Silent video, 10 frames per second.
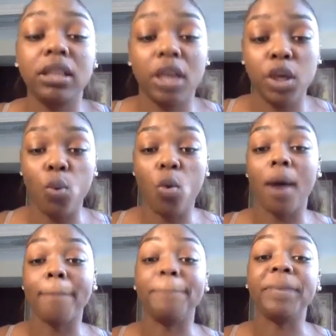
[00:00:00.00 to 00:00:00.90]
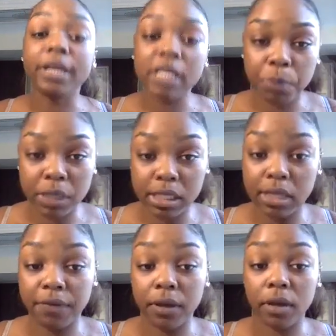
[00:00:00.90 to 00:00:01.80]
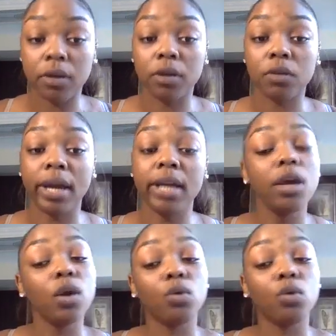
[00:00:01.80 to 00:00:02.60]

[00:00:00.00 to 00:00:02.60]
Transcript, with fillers: that you want. Be specific, right?